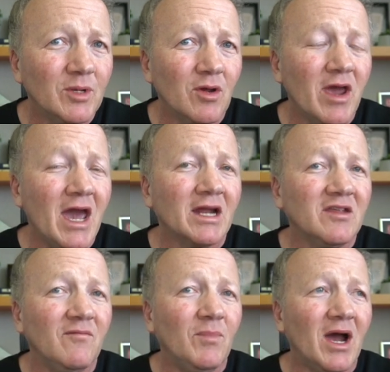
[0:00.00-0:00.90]
are
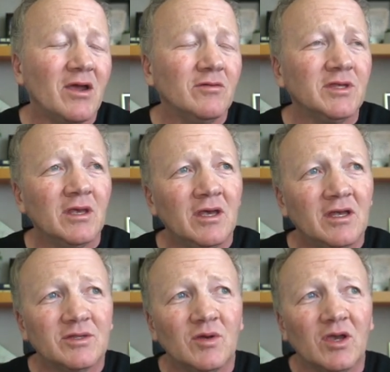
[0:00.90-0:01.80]
active buyers.
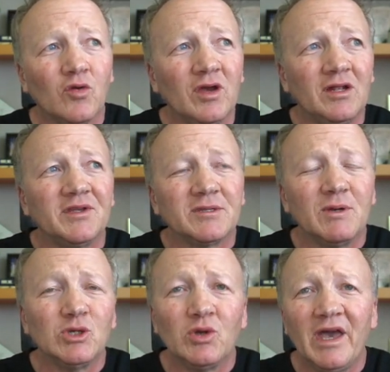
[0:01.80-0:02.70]
And so I created a
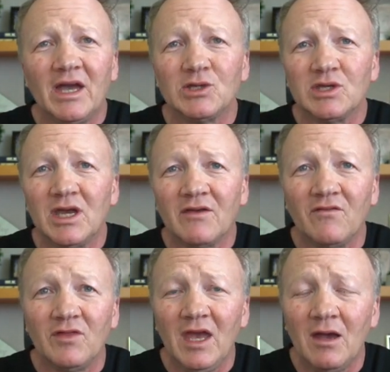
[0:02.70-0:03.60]
special hashtag
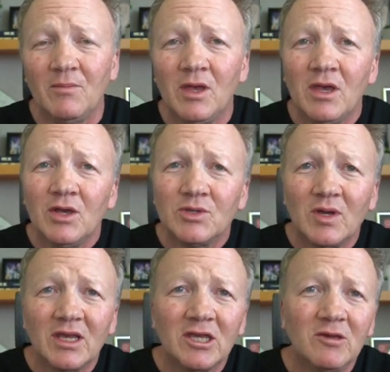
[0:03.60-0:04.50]
for them so
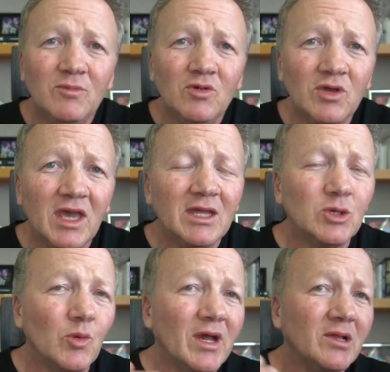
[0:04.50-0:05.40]
I can communicate
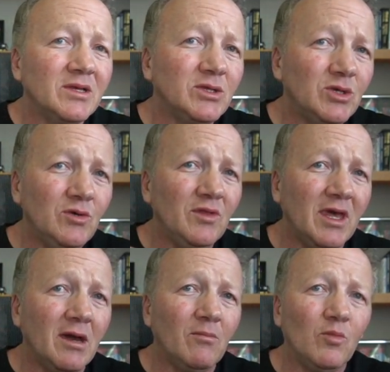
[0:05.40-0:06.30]
directly to
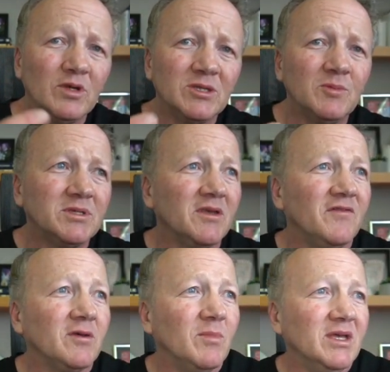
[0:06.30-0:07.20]
them with
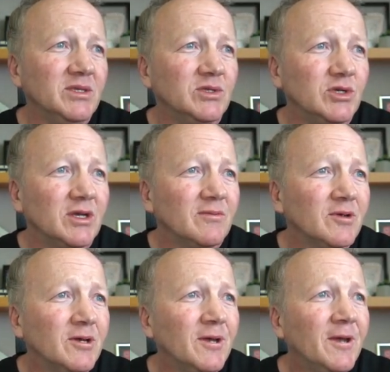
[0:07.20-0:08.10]
specific messaging.
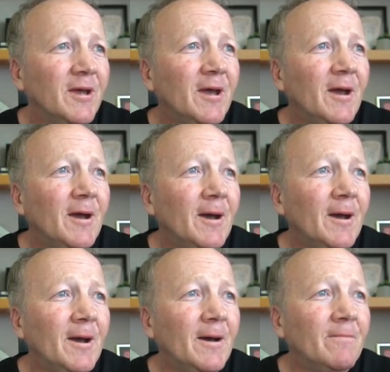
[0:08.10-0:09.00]

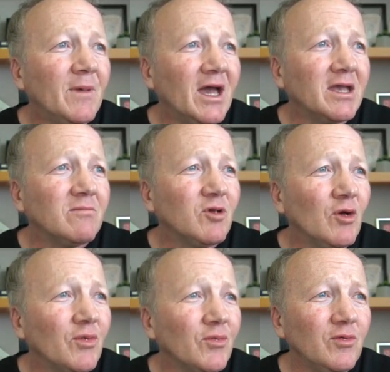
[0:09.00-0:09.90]
I
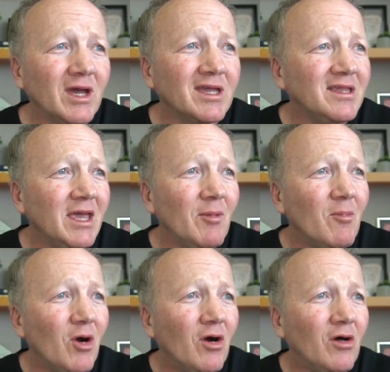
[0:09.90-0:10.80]
go through, I could name
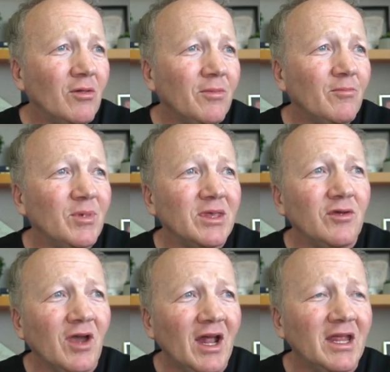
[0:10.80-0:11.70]
them all, but
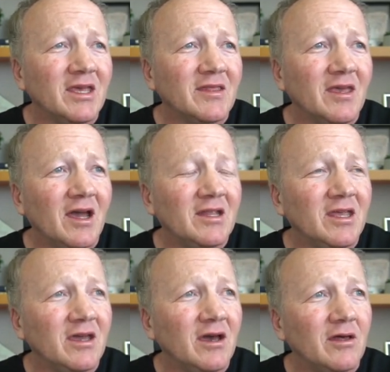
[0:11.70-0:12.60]
you kind of get the
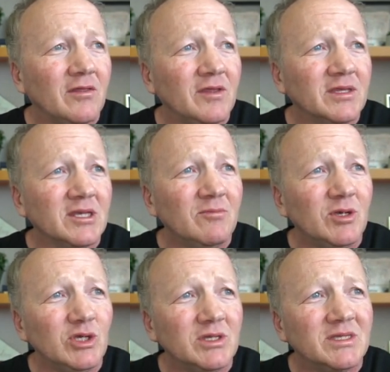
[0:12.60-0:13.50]
idea. This
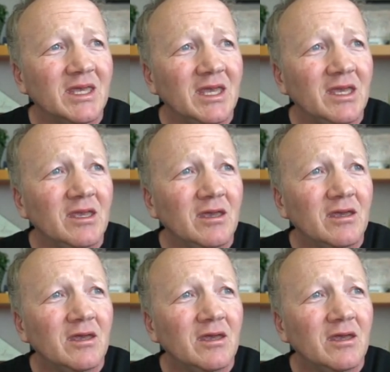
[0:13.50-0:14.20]
Commissions Inc.